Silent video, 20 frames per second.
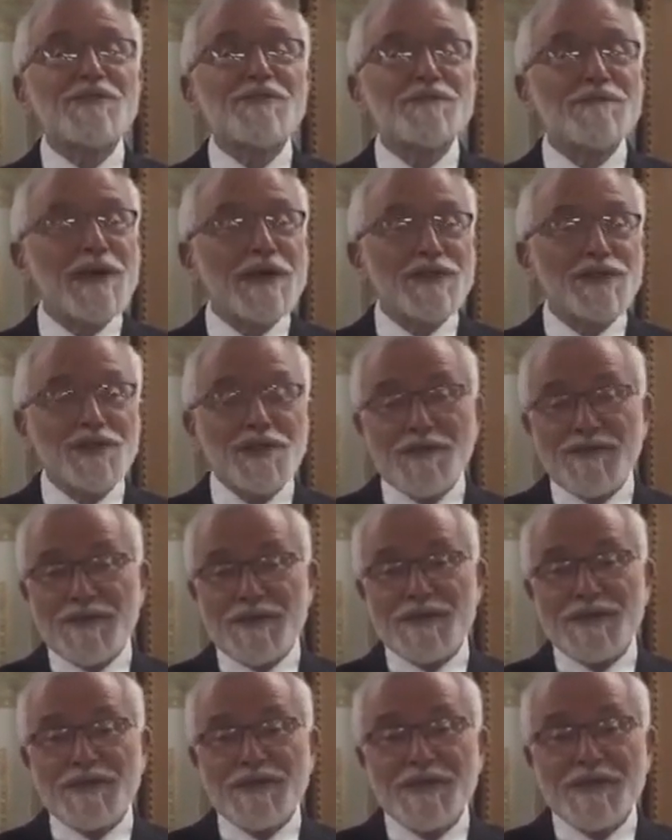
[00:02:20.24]
in your
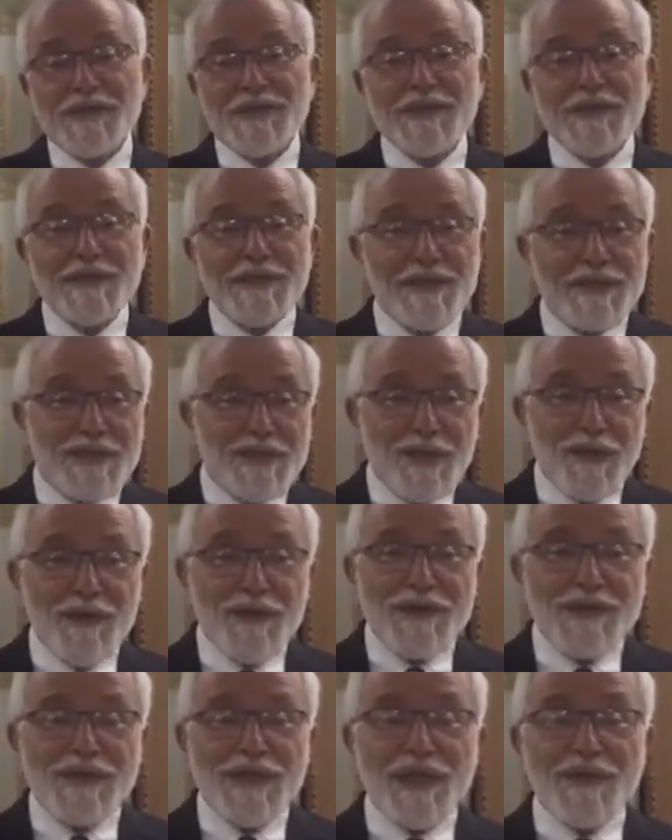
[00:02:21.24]
machshavas. As
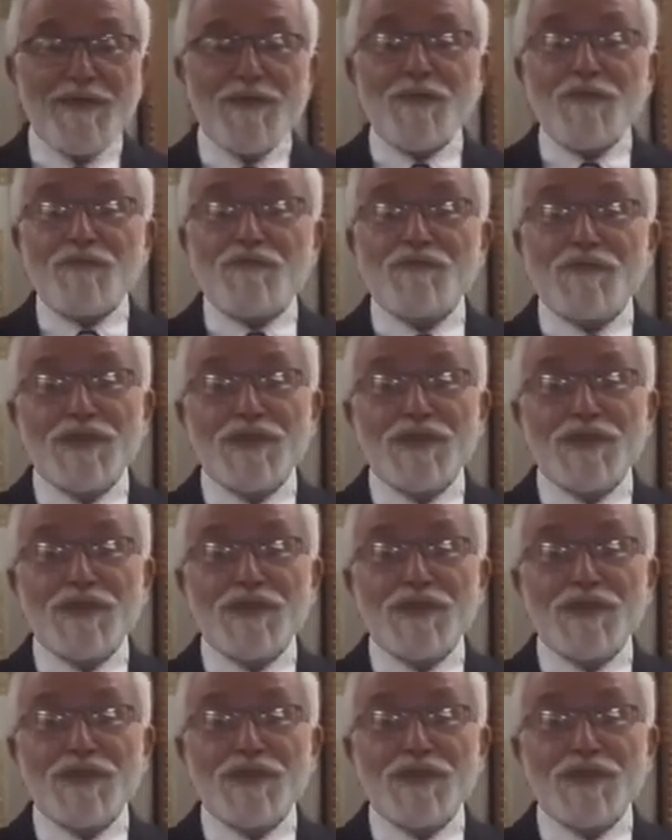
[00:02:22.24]
long as they don't